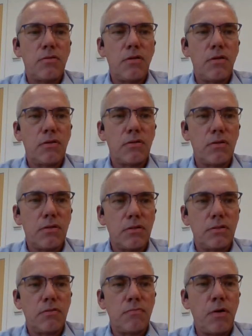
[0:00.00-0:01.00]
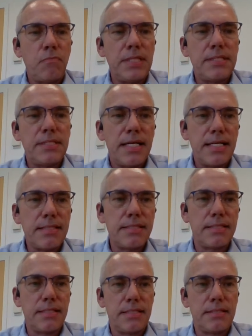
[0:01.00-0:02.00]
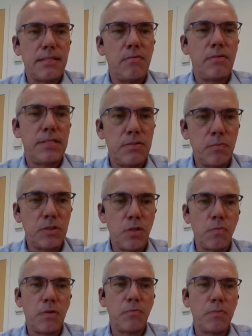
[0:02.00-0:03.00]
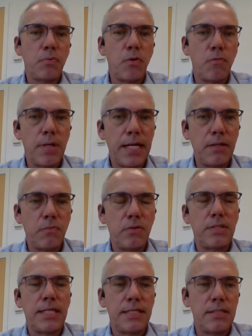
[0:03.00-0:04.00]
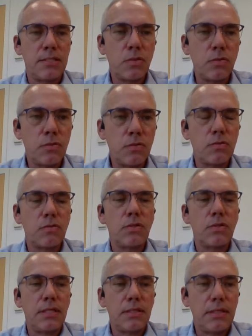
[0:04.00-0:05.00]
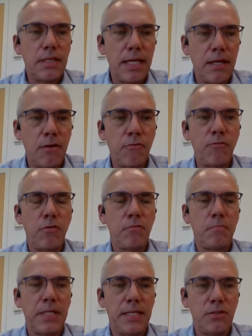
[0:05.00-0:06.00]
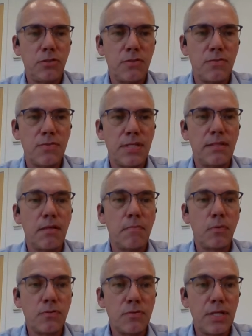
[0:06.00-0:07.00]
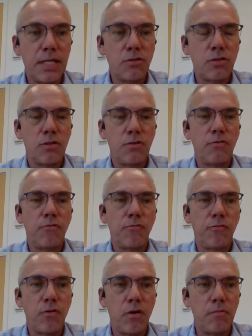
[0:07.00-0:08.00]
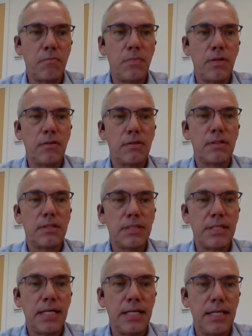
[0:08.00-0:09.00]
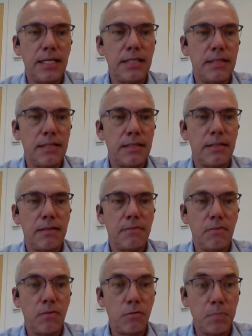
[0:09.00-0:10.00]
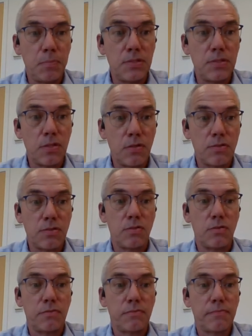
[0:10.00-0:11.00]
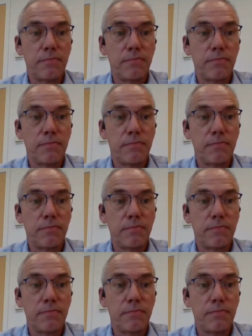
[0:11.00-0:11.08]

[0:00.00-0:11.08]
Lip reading: it. What we test in some ways, so what we provide with that is good care for patients and the protection from getting herpes zoster,